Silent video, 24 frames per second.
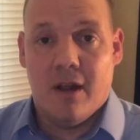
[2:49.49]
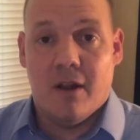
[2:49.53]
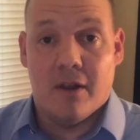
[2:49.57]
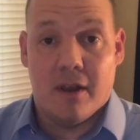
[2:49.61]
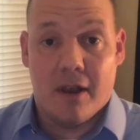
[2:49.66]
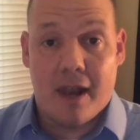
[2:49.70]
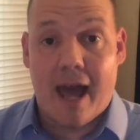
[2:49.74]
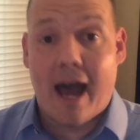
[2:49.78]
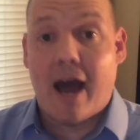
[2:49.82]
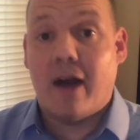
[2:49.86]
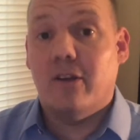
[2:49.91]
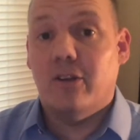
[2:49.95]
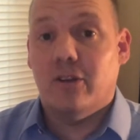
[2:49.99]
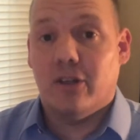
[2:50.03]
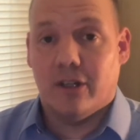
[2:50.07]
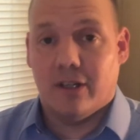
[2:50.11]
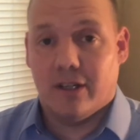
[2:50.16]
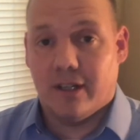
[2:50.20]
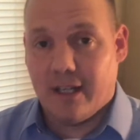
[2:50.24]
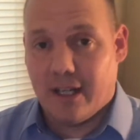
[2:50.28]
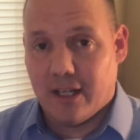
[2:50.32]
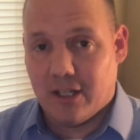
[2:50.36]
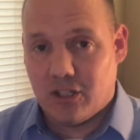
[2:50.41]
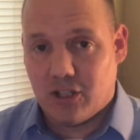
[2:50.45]
Now you're
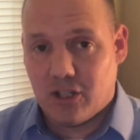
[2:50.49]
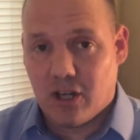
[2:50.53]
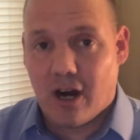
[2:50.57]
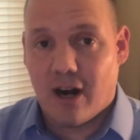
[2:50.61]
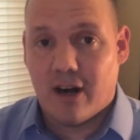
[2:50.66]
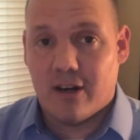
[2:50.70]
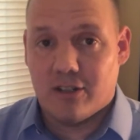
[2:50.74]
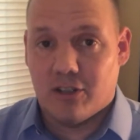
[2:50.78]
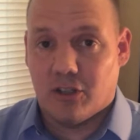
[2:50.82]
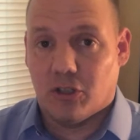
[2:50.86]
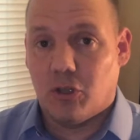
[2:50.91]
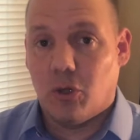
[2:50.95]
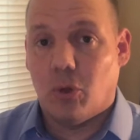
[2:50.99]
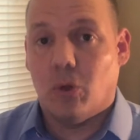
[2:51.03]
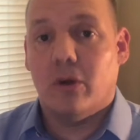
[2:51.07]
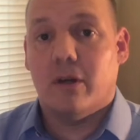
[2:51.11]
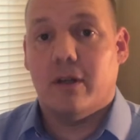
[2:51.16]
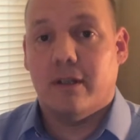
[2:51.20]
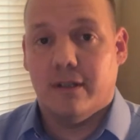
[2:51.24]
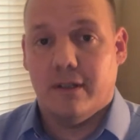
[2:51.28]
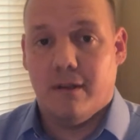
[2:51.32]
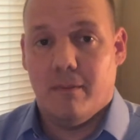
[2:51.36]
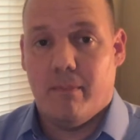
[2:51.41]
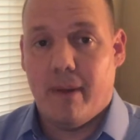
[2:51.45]
going to get charged
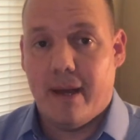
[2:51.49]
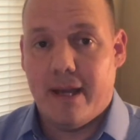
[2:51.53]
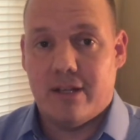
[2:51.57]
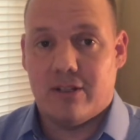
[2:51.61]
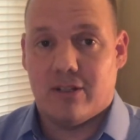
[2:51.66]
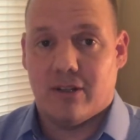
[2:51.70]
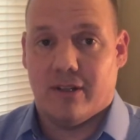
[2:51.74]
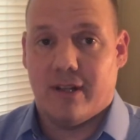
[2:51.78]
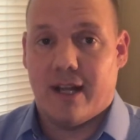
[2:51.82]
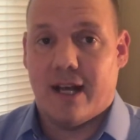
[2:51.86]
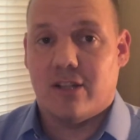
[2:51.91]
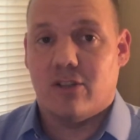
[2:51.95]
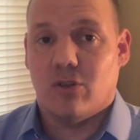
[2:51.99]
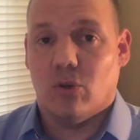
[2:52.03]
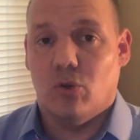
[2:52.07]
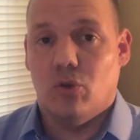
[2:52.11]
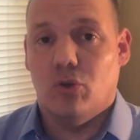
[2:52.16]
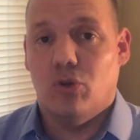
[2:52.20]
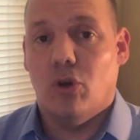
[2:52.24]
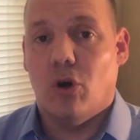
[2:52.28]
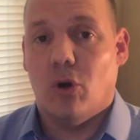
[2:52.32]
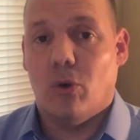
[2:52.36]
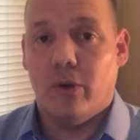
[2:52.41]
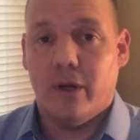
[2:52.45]
accordingly based on that. So
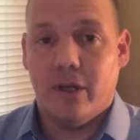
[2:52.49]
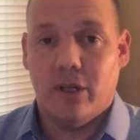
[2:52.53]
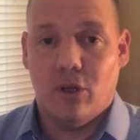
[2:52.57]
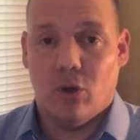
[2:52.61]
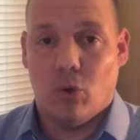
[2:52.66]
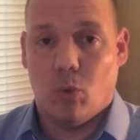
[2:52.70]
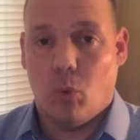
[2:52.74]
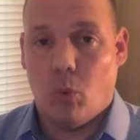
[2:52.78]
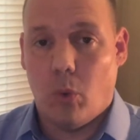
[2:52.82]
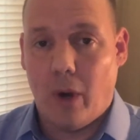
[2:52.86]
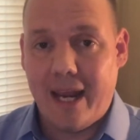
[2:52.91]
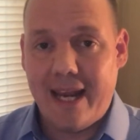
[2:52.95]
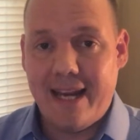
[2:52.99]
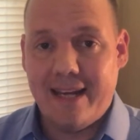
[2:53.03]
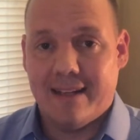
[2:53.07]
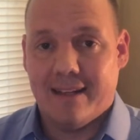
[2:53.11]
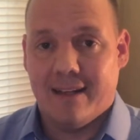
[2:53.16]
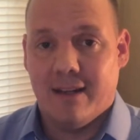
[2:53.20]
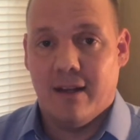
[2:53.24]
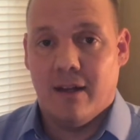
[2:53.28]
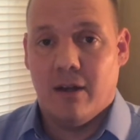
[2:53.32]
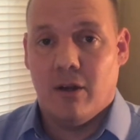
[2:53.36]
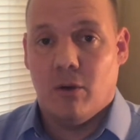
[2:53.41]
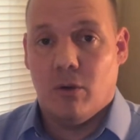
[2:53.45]
knowing your weight
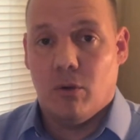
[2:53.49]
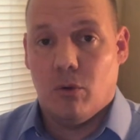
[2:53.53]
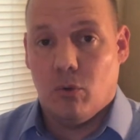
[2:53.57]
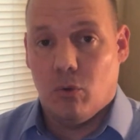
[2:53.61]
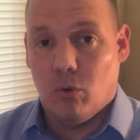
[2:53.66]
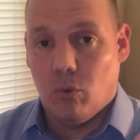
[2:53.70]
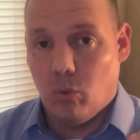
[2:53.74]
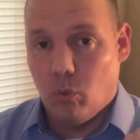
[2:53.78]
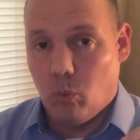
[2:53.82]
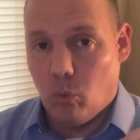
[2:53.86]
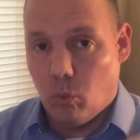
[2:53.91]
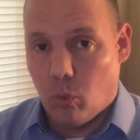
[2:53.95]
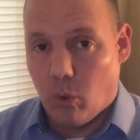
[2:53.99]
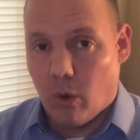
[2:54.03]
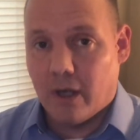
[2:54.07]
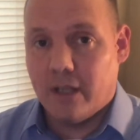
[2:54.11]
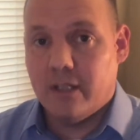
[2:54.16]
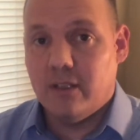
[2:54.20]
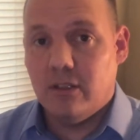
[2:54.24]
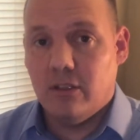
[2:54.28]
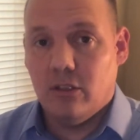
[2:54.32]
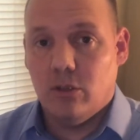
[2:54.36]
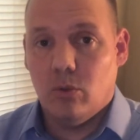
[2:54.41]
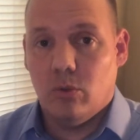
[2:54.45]

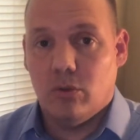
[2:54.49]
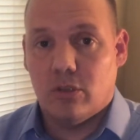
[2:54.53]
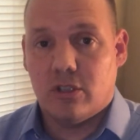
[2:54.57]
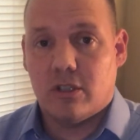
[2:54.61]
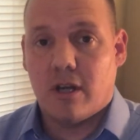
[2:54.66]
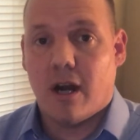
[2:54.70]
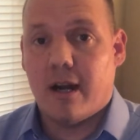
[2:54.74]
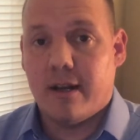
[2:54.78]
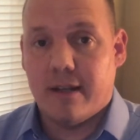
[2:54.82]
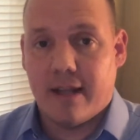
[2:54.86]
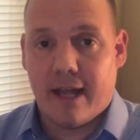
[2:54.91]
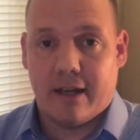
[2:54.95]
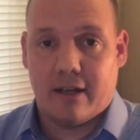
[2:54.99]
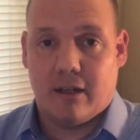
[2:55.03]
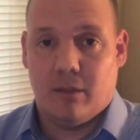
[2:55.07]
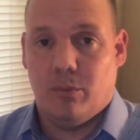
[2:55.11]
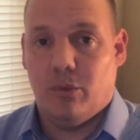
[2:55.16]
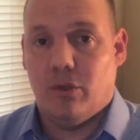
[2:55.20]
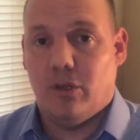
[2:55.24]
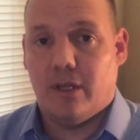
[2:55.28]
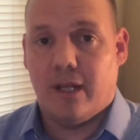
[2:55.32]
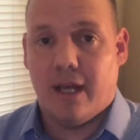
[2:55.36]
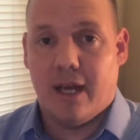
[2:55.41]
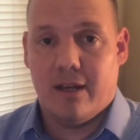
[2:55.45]
when you start that
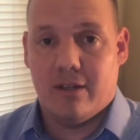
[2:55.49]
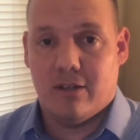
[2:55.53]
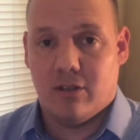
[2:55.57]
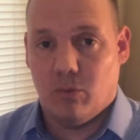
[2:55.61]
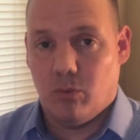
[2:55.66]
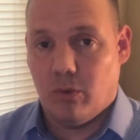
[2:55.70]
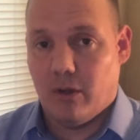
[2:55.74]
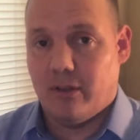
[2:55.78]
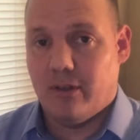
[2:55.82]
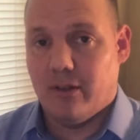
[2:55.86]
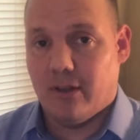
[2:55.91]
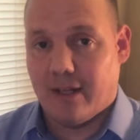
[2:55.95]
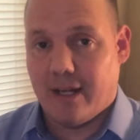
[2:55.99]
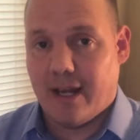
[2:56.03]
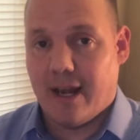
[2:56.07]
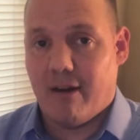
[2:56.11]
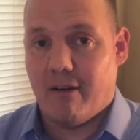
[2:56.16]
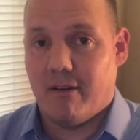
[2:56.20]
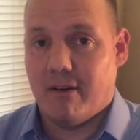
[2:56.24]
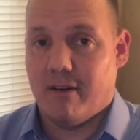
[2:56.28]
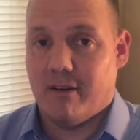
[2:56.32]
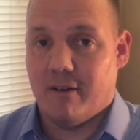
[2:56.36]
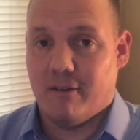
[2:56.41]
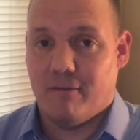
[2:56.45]
communication with your
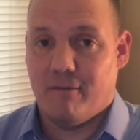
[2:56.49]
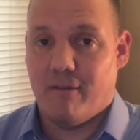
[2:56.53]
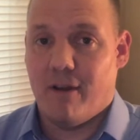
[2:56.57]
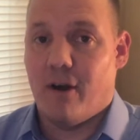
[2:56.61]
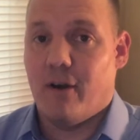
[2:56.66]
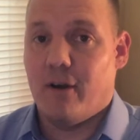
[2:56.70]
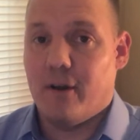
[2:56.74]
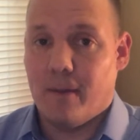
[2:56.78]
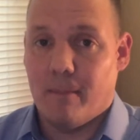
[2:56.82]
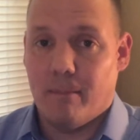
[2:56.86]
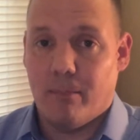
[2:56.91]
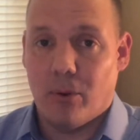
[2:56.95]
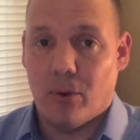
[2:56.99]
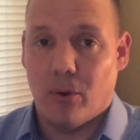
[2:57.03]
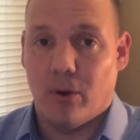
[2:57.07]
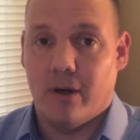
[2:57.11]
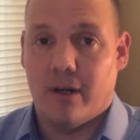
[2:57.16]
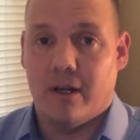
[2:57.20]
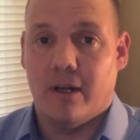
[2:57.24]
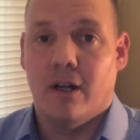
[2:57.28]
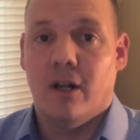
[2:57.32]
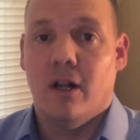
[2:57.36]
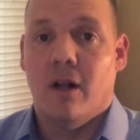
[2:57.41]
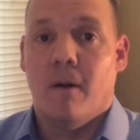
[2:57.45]
carrier is very
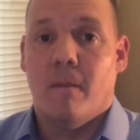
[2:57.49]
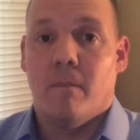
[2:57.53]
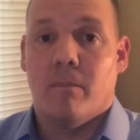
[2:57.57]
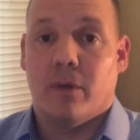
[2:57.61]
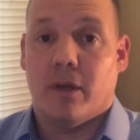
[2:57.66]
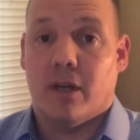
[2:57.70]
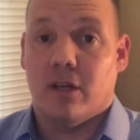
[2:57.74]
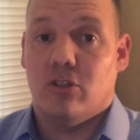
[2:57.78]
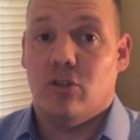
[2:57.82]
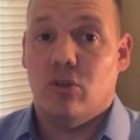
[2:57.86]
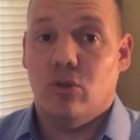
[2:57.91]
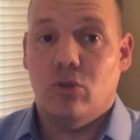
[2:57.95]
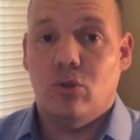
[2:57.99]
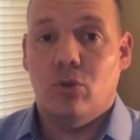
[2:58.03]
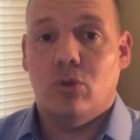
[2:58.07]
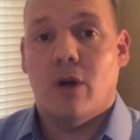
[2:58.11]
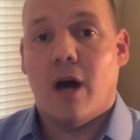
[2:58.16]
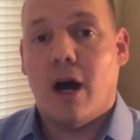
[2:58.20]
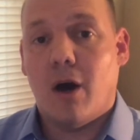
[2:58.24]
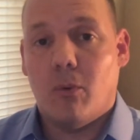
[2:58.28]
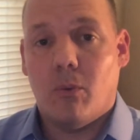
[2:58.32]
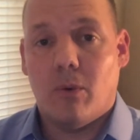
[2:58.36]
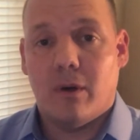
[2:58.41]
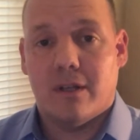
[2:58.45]
important, because you do
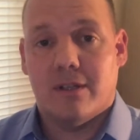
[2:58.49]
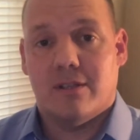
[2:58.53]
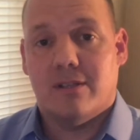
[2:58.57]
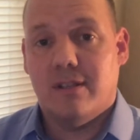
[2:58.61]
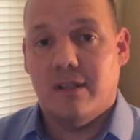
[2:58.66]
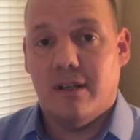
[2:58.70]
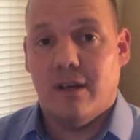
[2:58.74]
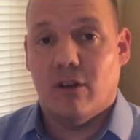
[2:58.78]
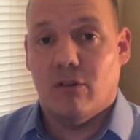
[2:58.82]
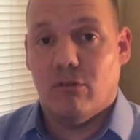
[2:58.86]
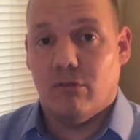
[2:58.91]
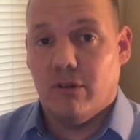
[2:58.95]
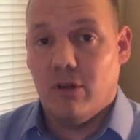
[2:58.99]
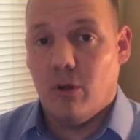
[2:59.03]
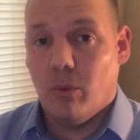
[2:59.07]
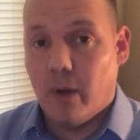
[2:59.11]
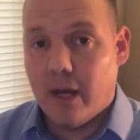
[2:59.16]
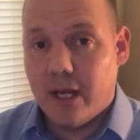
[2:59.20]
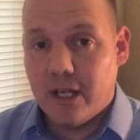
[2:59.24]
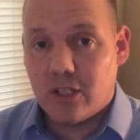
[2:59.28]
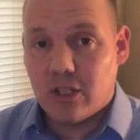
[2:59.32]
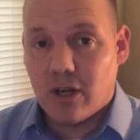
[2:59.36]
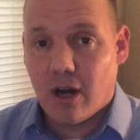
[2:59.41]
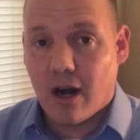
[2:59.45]
not want to see a
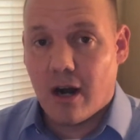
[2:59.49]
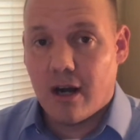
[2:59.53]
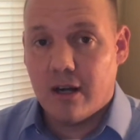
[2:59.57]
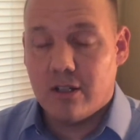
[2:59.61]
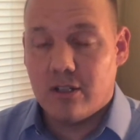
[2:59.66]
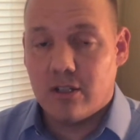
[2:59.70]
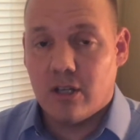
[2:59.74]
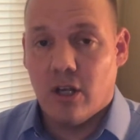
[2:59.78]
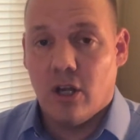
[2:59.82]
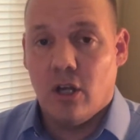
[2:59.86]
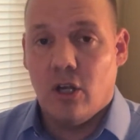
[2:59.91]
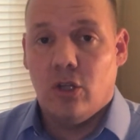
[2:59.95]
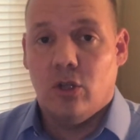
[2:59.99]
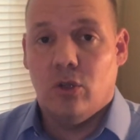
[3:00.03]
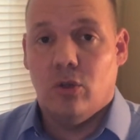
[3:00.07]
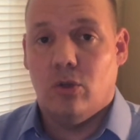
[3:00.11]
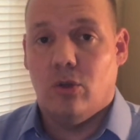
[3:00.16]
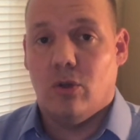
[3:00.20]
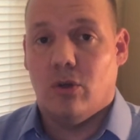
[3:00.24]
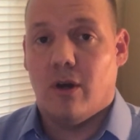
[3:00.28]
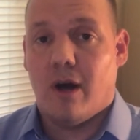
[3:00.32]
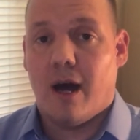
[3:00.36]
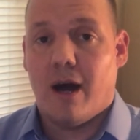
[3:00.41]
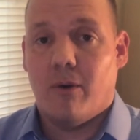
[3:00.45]
reweigh charge. You
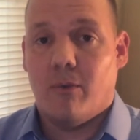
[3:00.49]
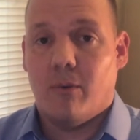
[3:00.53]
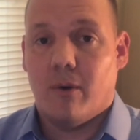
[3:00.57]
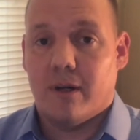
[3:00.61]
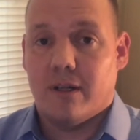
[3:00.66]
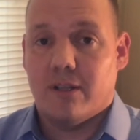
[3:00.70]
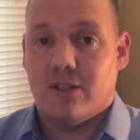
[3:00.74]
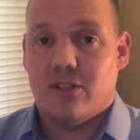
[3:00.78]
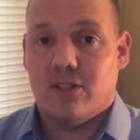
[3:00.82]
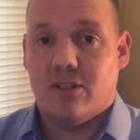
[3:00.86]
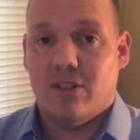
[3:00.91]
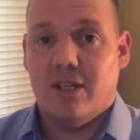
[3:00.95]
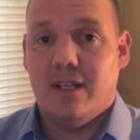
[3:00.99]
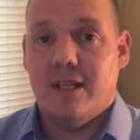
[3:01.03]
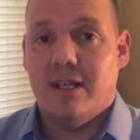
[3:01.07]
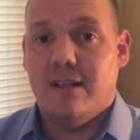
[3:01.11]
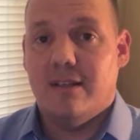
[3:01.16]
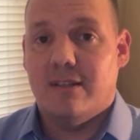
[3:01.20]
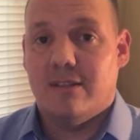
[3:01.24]
do not want to see